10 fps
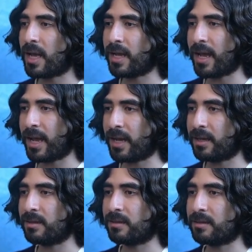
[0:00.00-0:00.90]
I
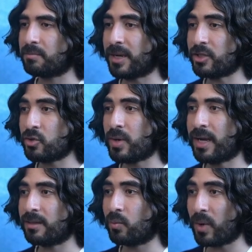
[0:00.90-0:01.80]
had my
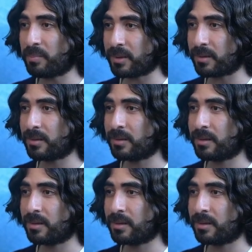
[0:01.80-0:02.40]
two-handed weapon,